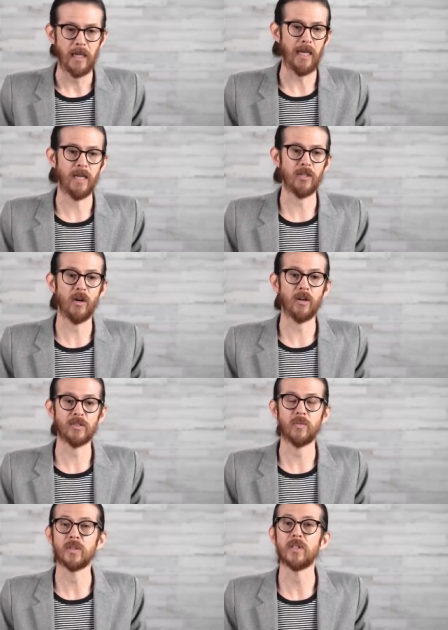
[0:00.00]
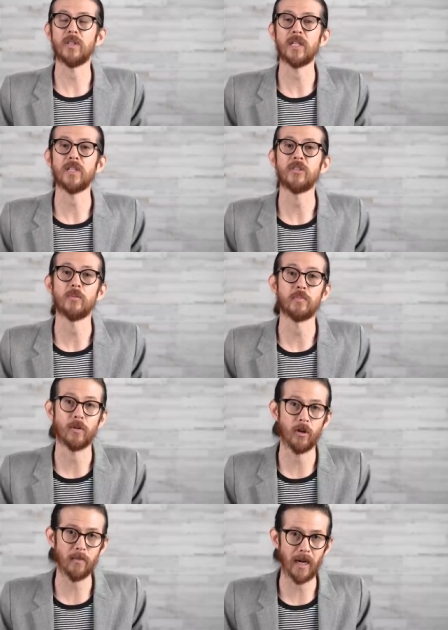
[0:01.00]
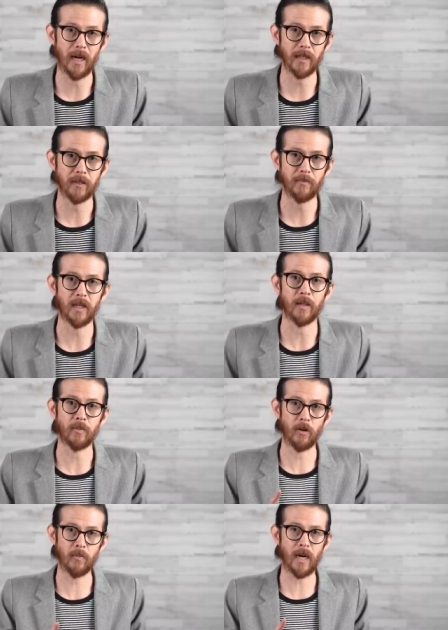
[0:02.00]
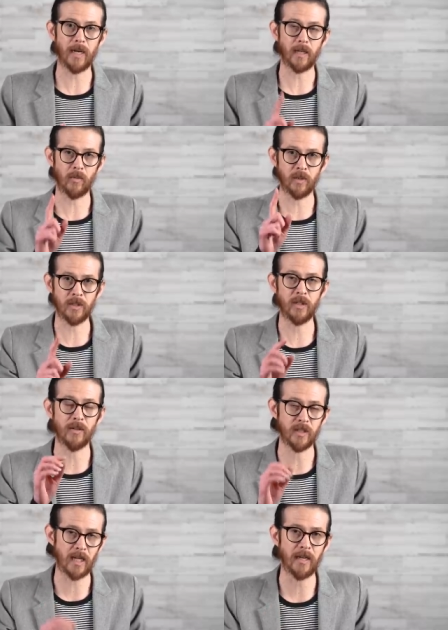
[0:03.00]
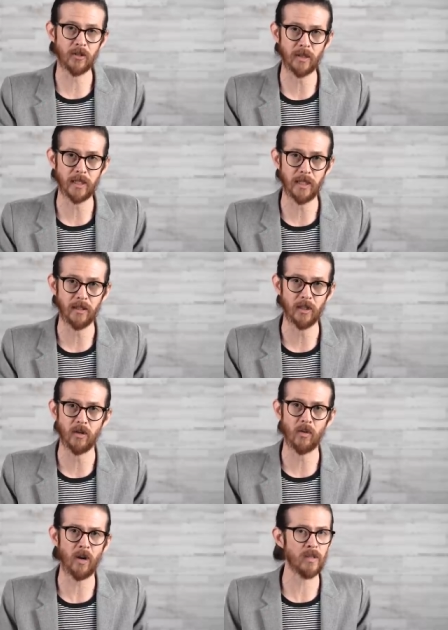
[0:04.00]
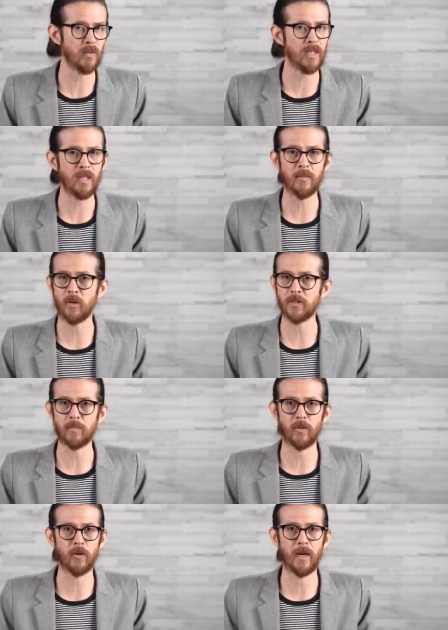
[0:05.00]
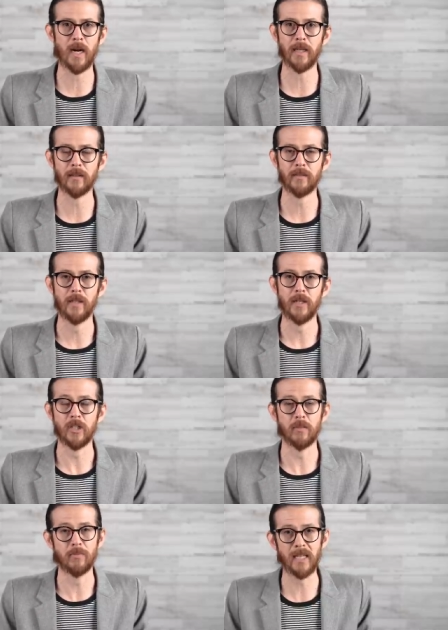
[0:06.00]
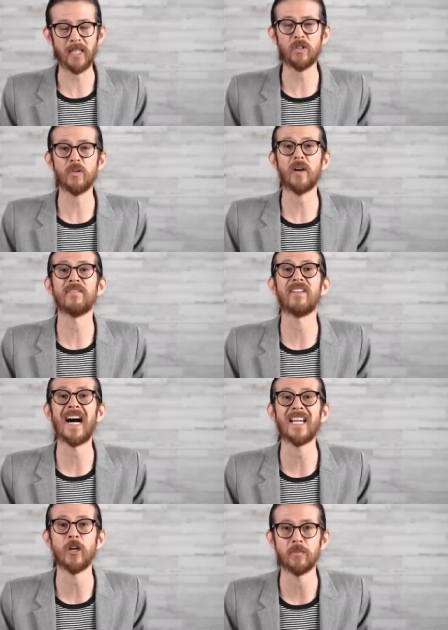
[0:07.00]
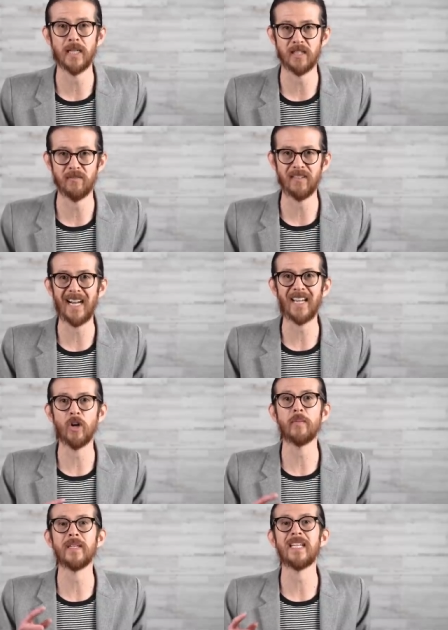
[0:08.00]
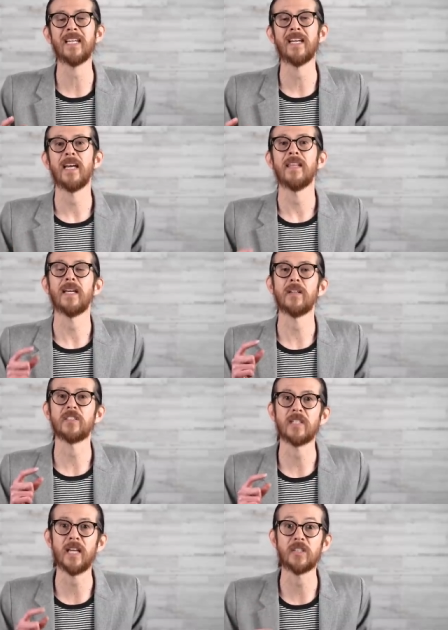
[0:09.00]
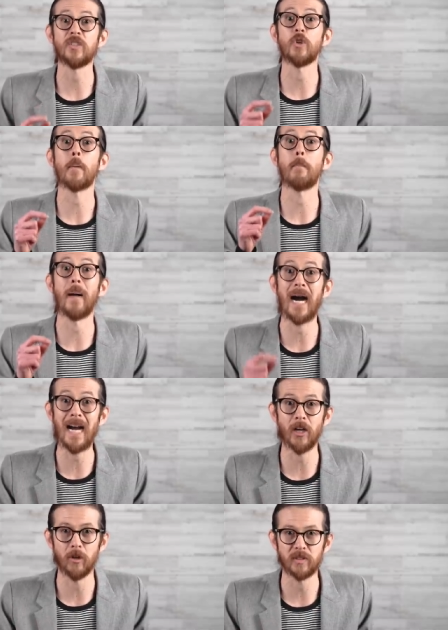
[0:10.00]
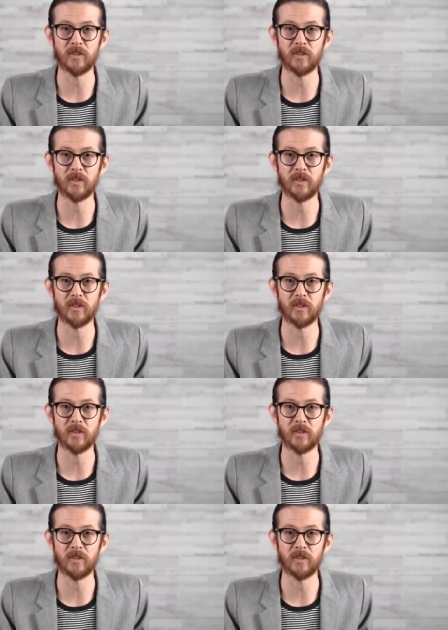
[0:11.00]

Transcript: And you also want to look into probiotic, but a probiotic, I want you to know, it's kind of tricky. You don't always want to need a multi-probiotic. You may need to do a Viome test, V-I-O-M-E, that tests your biome.